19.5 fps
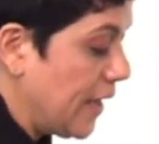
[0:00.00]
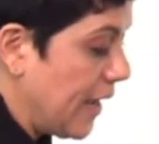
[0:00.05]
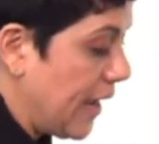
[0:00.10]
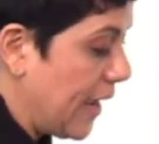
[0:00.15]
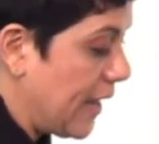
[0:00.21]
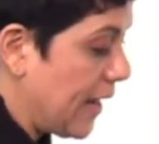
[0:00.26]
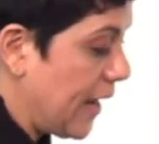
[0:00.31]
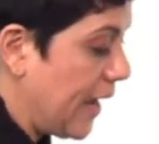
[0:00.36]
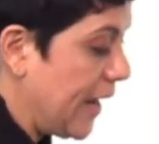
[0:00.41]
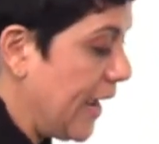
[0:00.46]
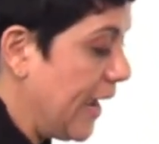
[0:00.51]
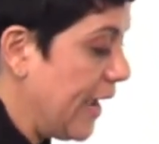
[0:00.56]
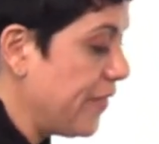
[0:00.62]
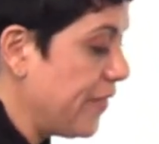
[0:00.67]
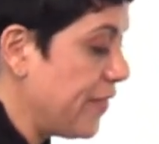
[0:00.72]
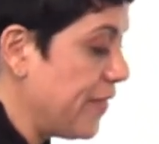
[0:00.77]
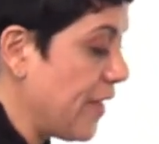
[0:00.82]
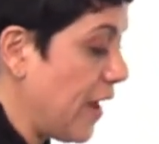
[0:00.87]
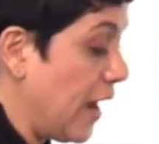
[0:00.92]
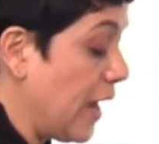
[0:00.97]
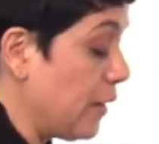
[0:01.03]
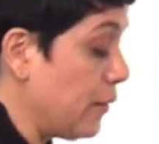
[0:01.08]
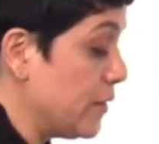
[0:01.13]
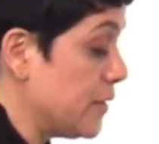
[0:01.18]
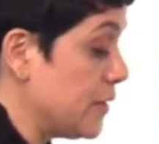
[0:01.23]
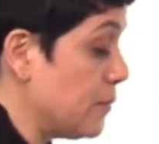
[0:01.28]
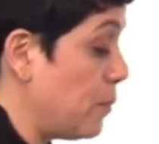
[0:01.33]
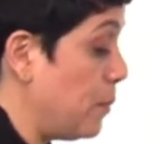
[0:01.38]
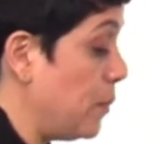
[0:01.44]
And I
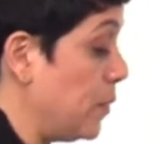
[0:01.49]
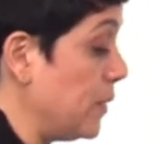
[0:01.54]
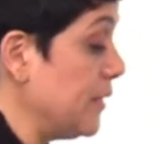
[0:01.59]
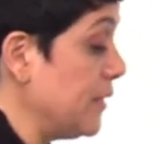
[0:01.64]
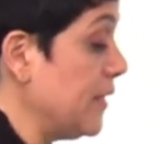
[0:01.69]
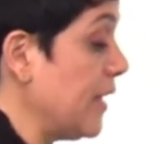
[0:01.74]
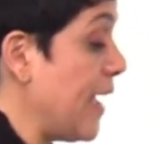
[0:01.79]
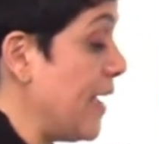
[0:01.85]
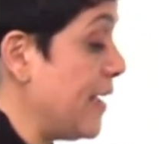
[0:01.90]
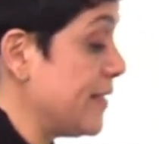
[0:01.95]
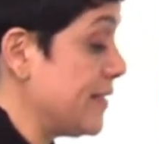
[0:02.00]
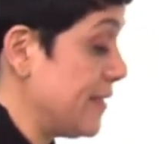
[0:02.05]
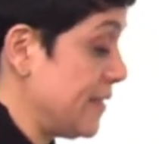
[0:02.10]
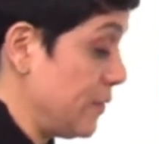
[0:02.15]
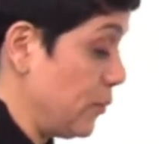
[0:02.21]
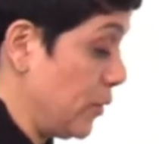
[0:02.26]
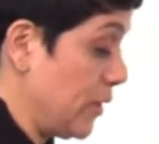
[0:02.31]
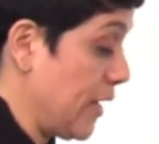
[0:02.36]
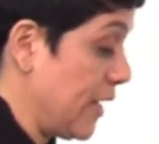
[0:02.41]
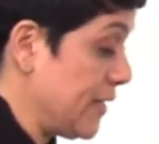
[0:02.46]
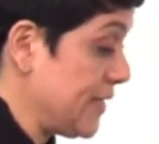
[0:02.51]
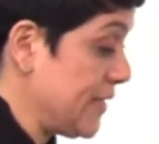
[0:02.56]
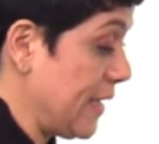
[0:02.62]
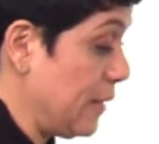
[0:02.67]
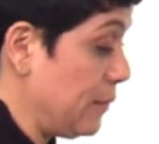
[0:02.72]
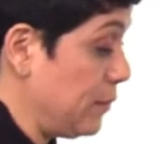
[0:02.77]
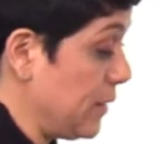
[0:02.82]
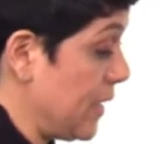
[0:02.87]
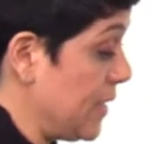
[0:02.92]
was blessed. When I
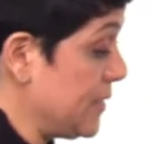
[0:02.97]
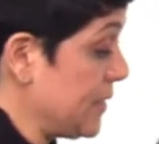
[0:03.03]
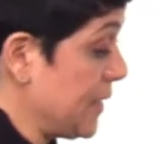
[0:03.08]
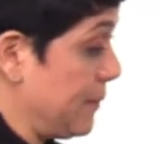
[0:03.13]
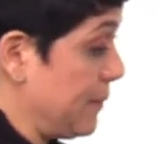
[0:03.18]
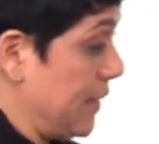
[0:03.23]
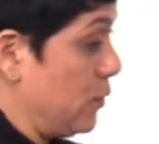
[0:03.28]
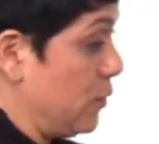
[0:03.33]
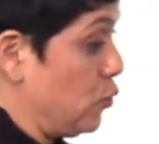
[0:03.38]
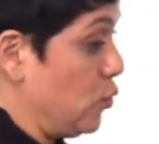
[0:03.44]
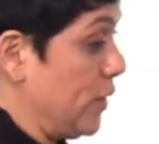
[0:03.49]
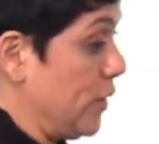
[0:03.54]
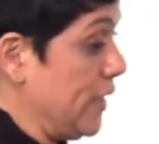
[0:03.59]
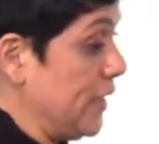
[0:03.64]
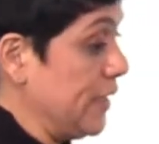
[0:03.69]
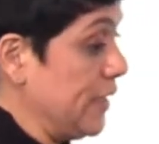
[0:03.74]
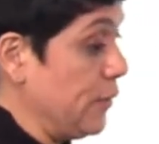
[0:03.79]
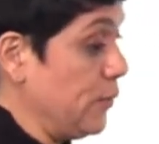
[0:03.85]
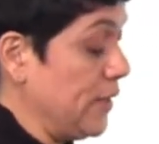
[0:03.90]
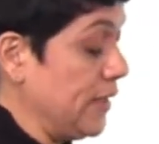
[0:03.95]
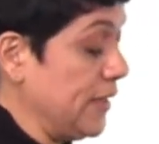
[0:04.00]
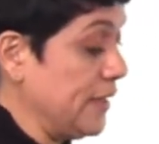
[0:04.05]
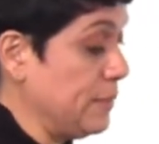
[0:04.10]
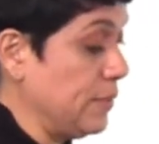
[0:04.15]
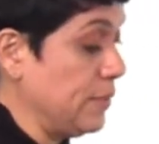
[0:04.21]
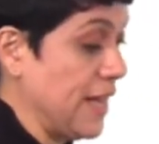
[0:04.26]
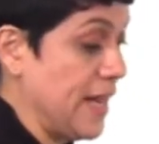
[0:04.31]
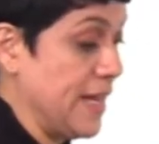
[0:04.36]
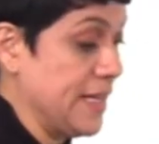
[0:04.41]
say blessed, I mean really, really
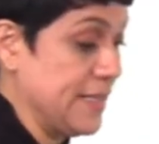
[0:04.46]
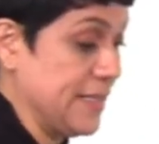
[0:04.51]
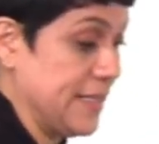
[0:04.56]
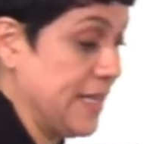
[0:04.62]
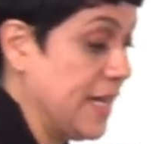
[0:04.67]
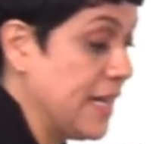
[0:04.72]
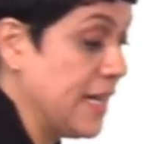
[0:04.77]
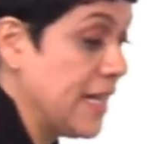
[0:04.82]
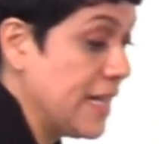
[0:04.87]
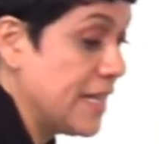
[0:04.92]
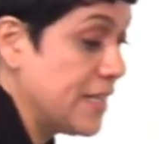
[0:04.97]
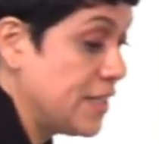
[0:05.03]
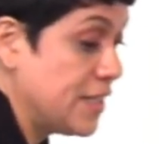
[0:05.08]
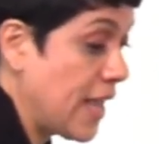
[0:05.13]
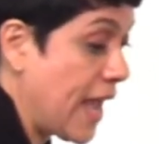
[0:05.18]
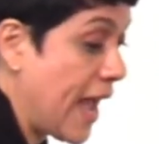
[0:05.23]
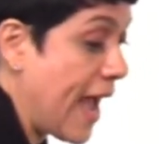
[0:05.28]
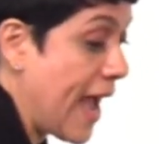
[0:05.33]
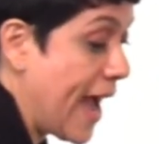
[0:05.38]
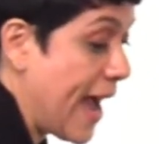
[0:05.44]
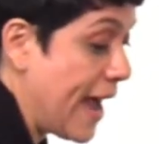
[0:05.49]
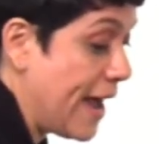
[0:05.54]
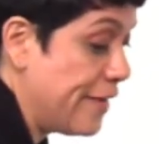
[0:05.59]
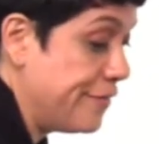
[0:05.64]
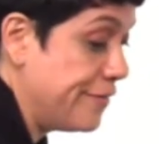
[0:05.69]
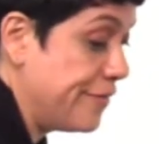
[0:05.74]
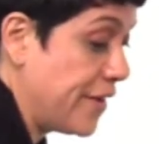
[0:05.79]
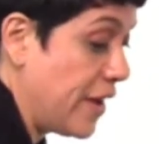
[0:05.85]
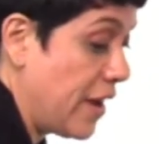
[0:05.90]
blessed to
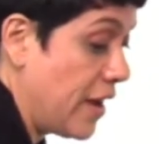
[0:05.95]
have